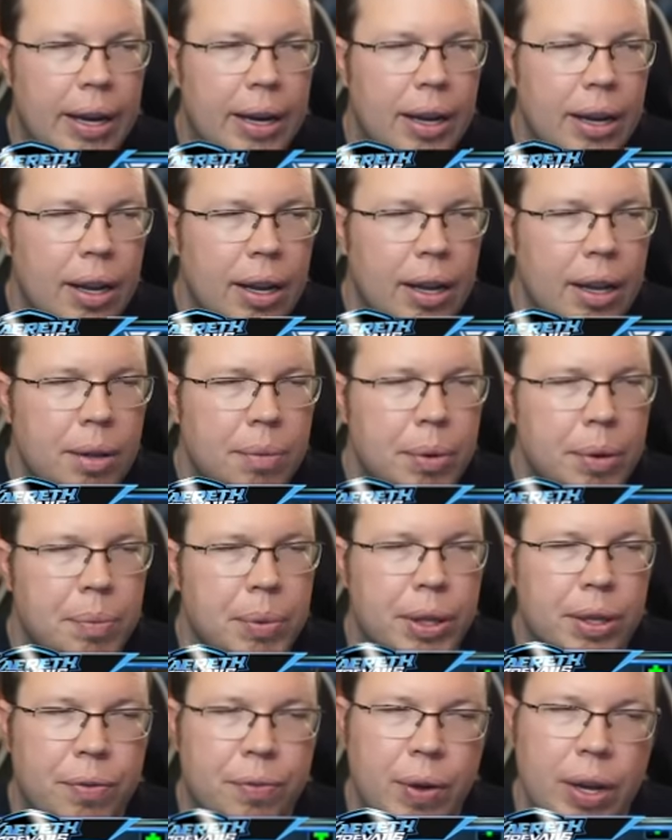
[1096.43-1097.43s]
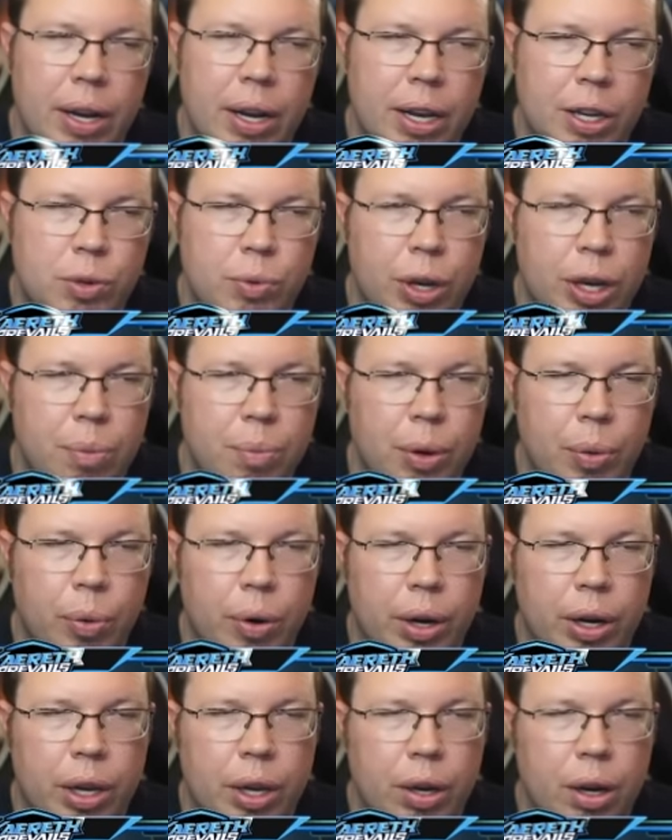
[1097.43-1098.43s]
But the Phoenix we could be
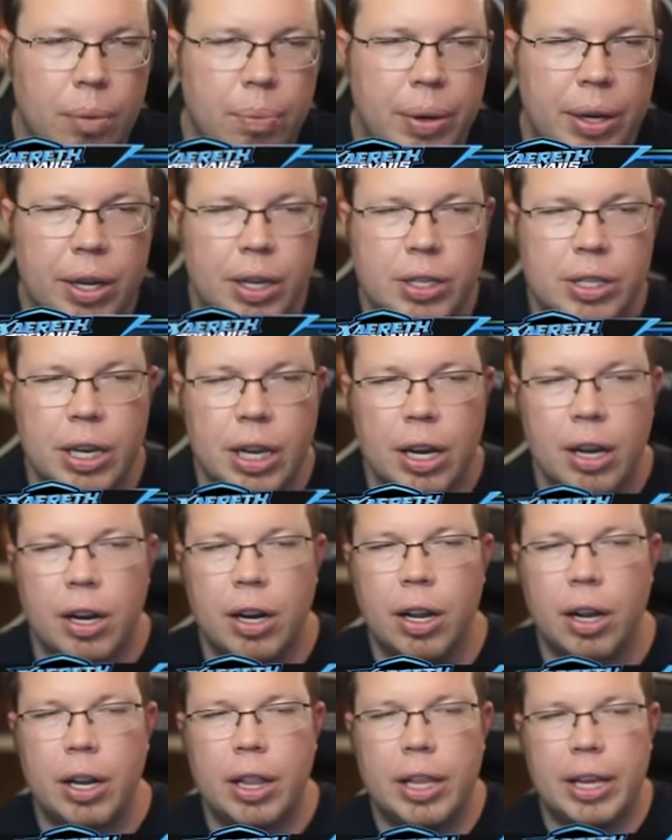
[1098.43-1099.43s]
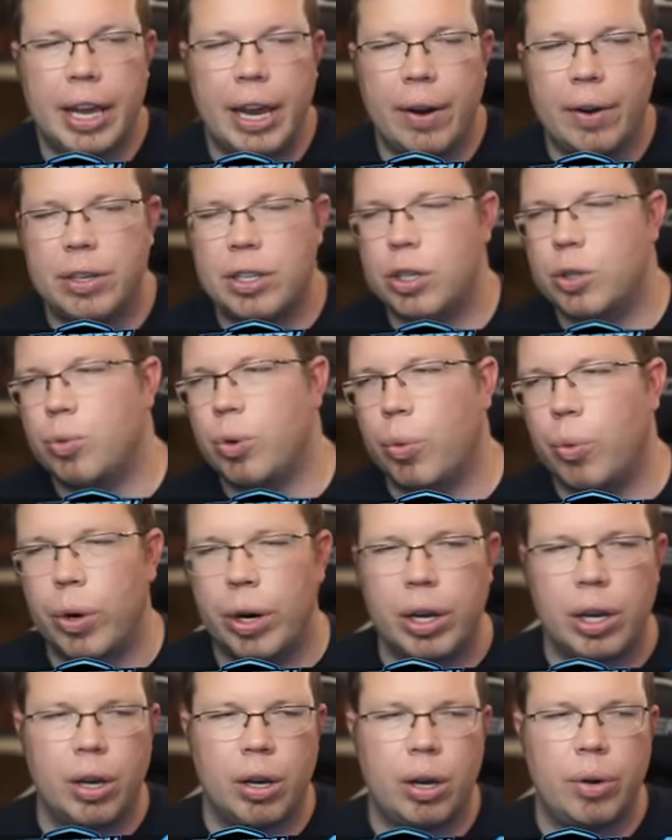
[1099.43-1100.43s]
working on, because none of the characters we're
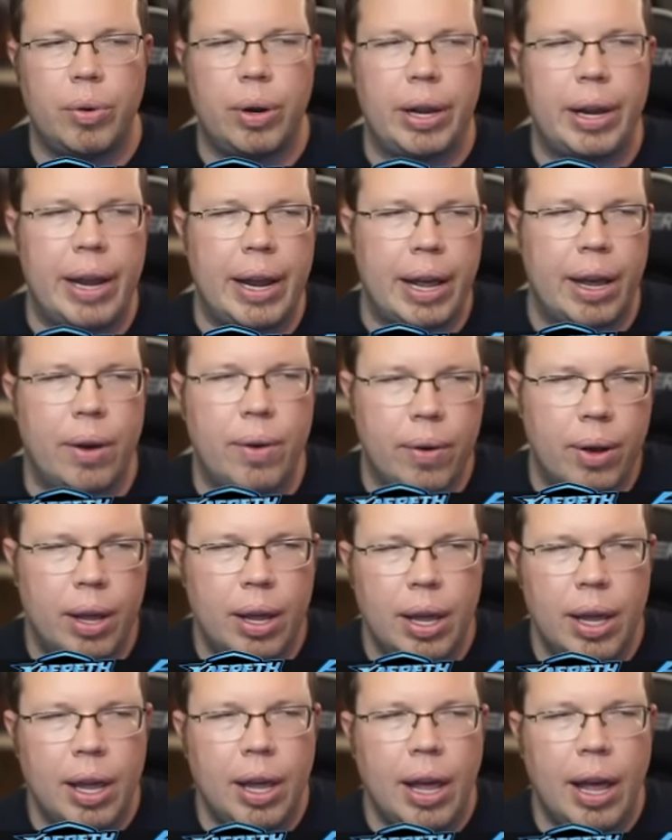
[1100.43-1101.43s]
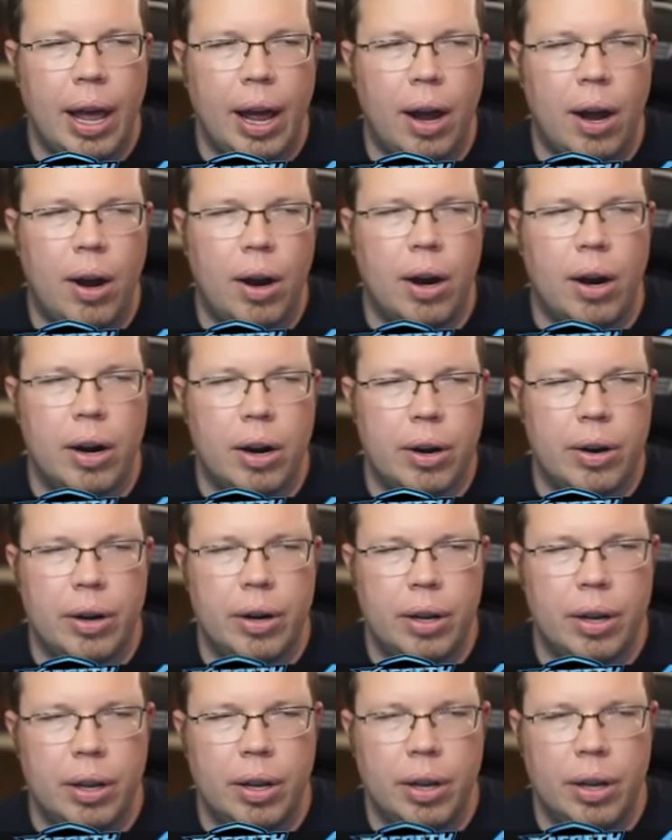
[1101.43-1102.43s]
working on right now
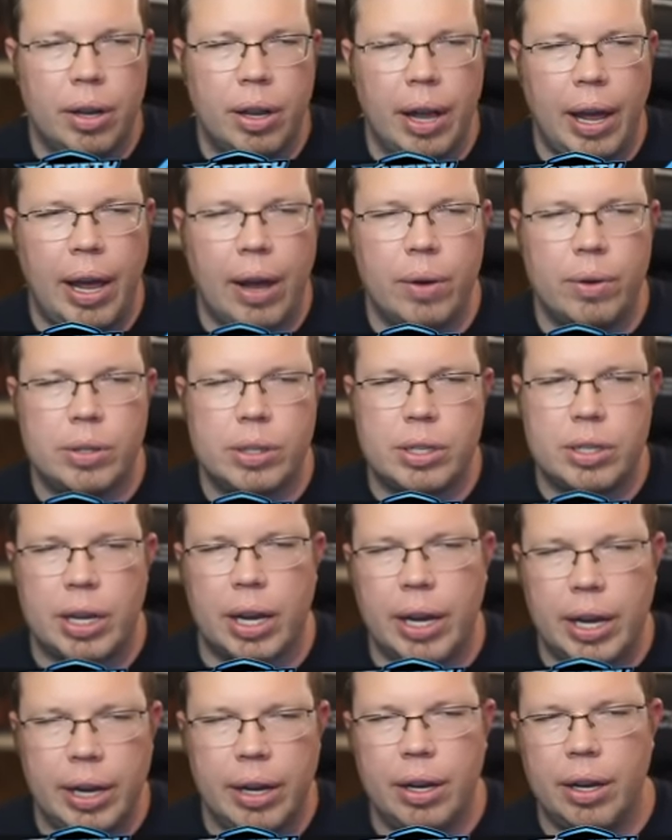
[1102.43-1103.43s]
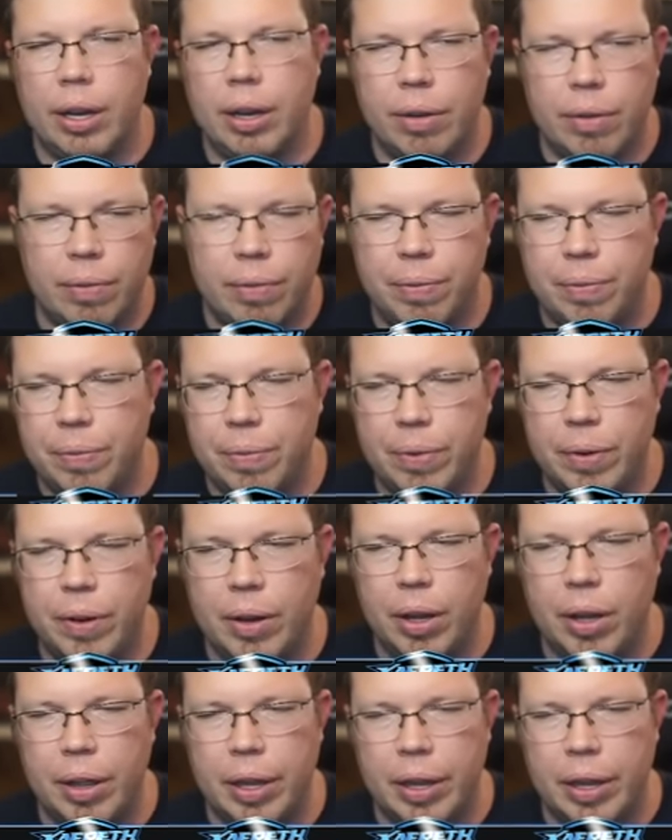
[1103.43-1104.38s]
are outside of,